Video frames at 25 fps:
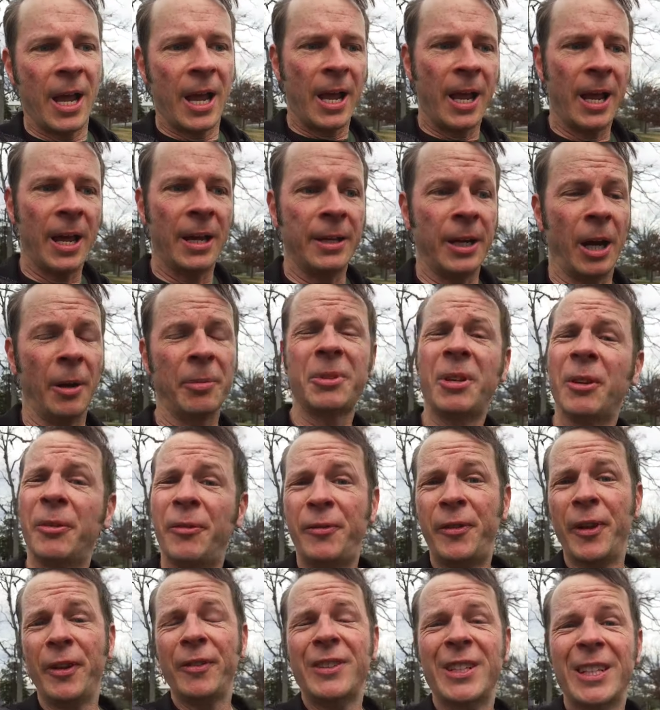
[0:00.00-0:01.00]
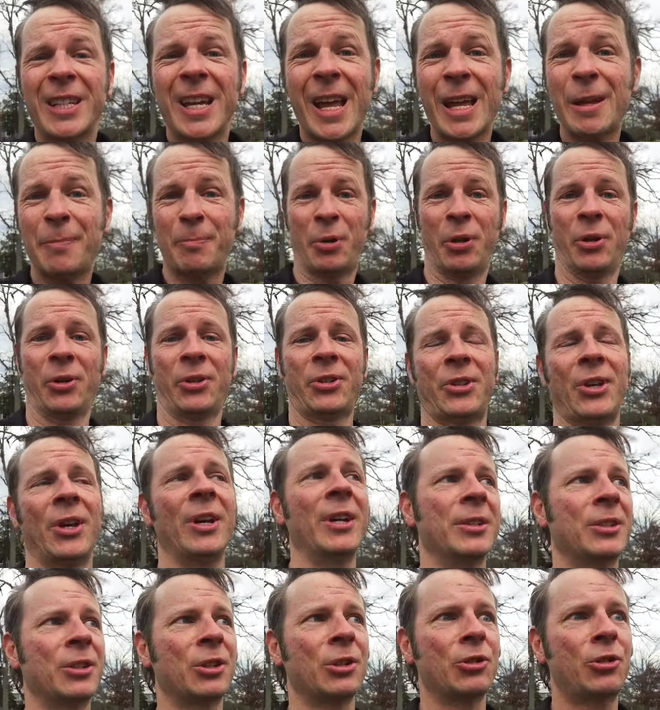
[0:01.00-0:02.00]
and up to fifty-eight
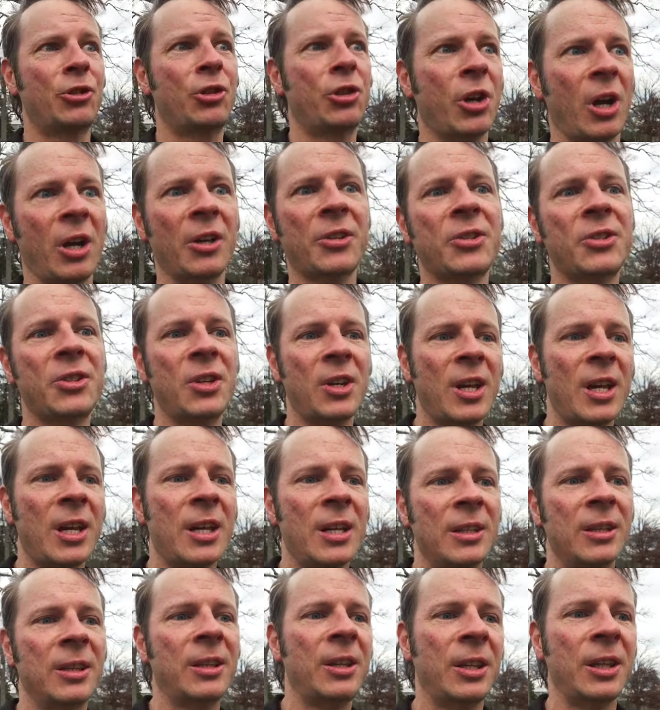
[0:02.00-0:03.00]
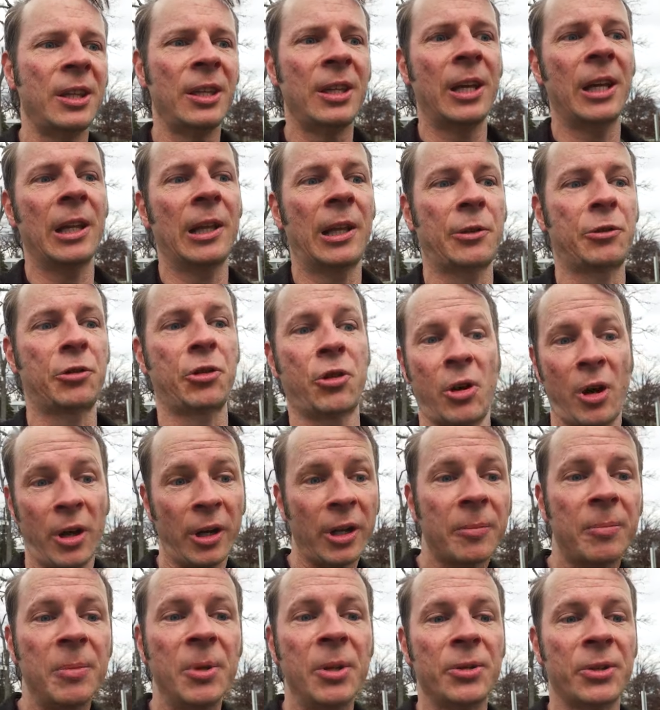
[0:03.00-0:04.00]
percent just in the
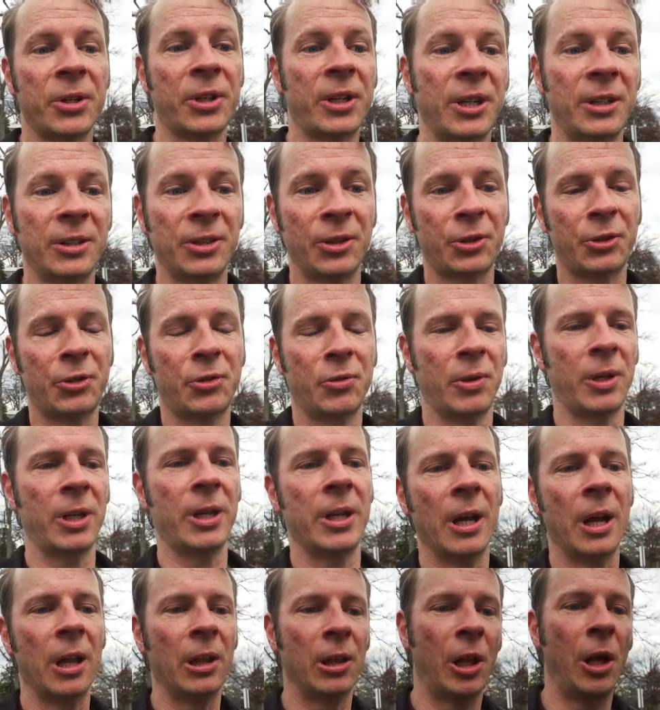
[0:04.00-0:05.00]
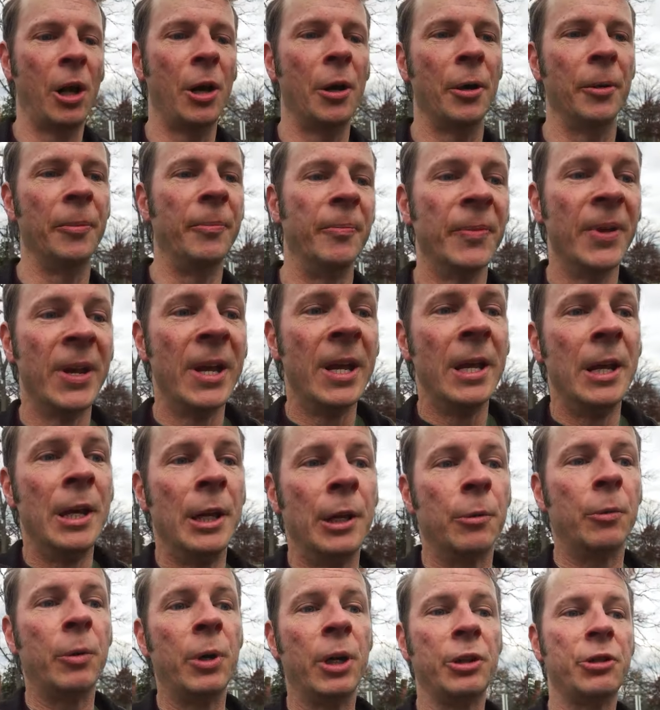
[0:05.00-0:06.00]
electronic music industry alone,
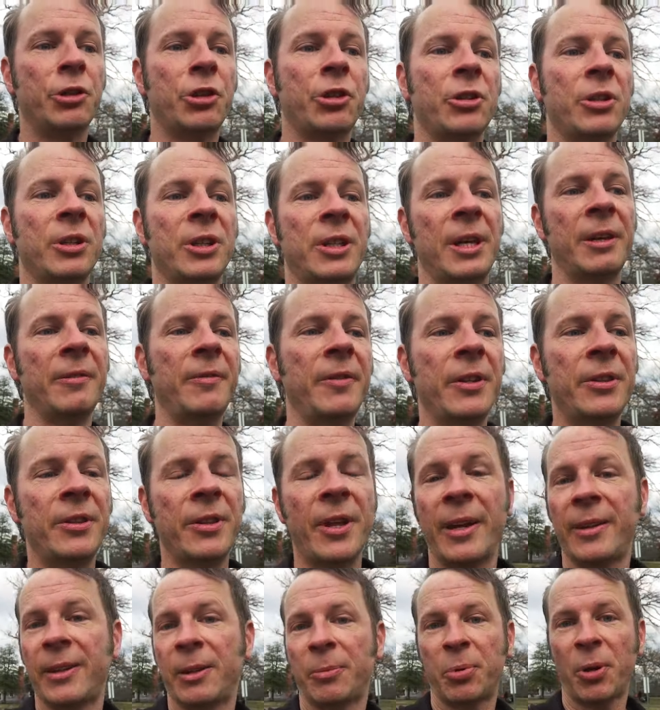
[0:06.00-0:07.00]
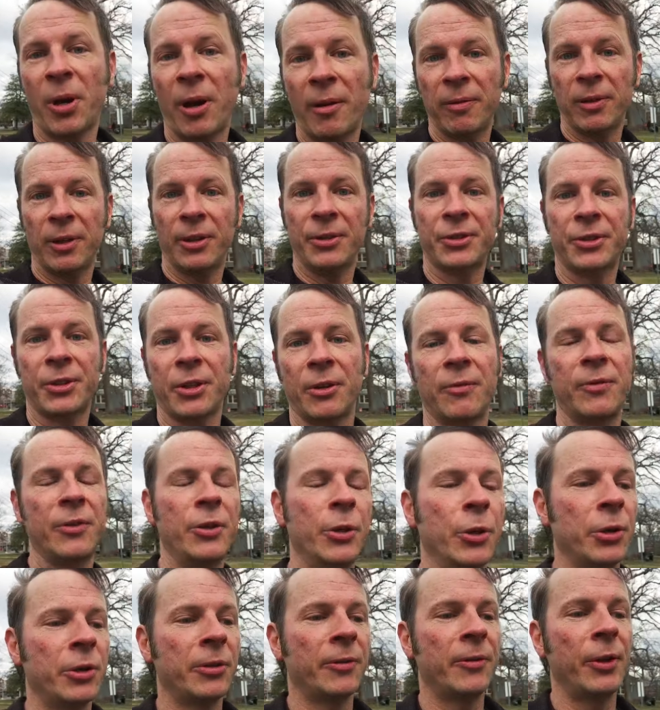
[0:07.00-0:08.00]
which, given that the prevalence of
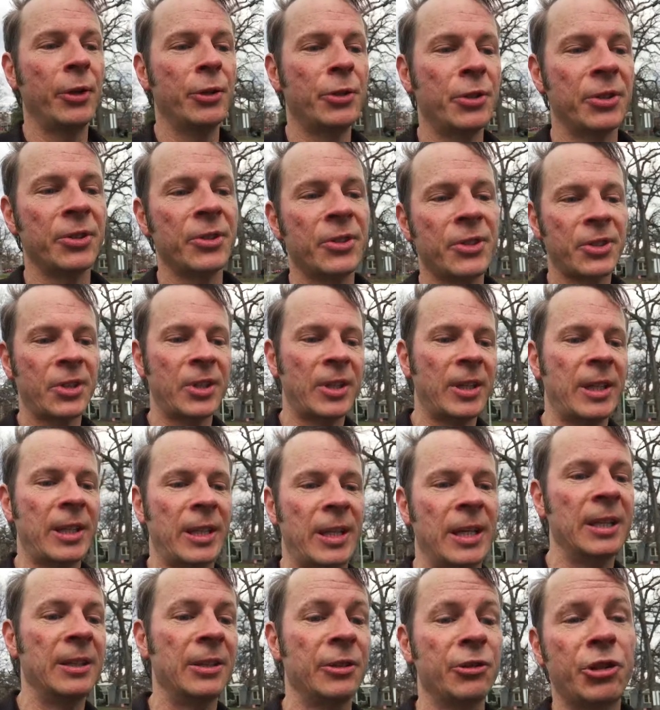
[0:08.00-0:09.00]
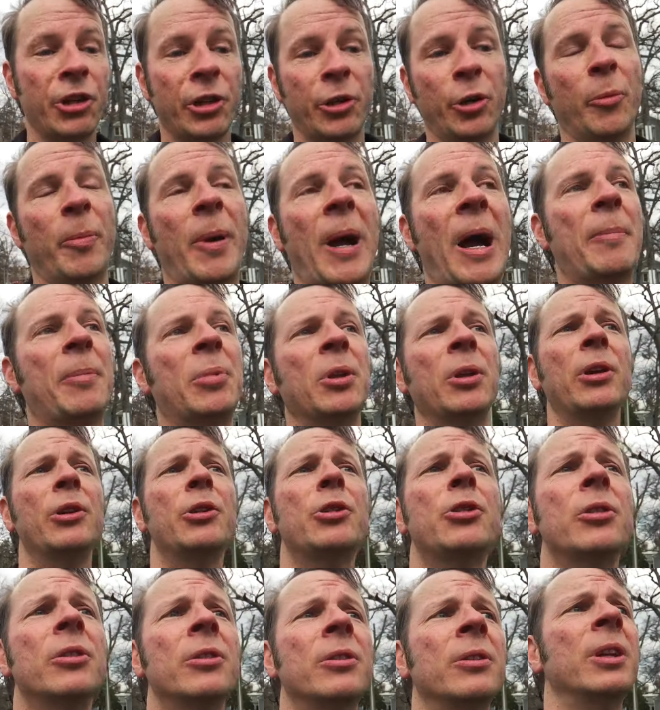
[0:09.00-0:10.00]
neurodivergency in the general
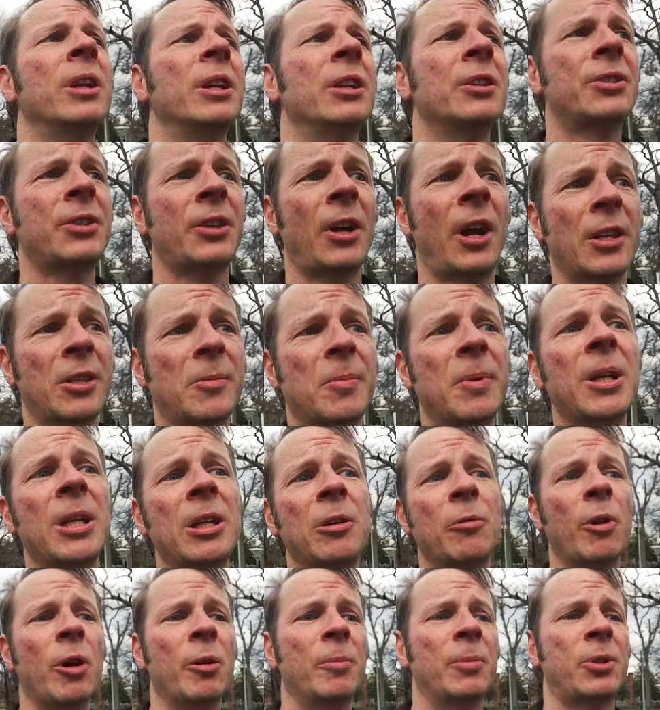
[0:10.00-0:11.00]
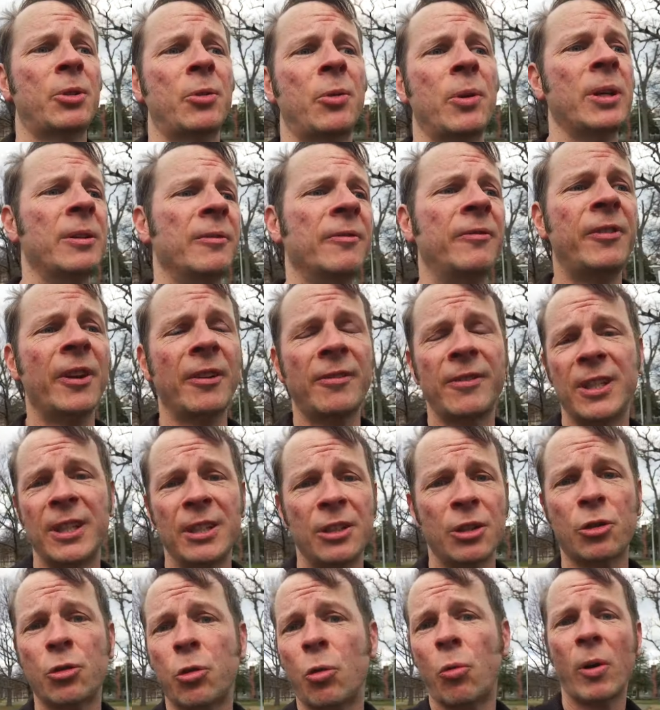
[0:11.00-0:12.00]
population is thought to be anywhere between
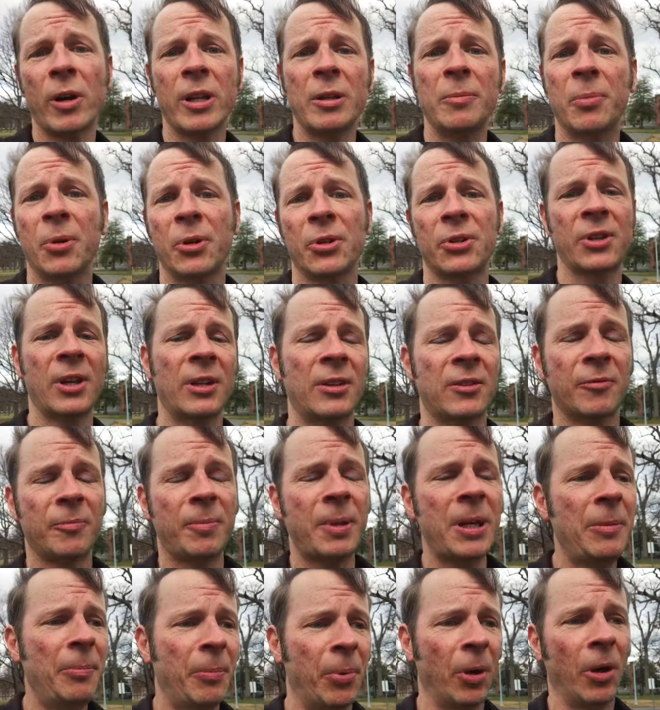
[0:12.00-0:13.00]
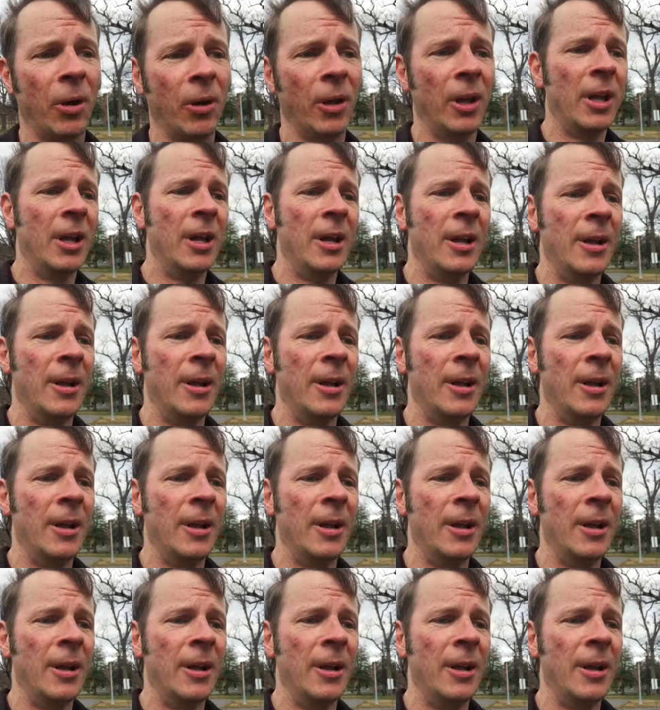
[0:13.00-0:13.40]
fifteen to twenty percent of people,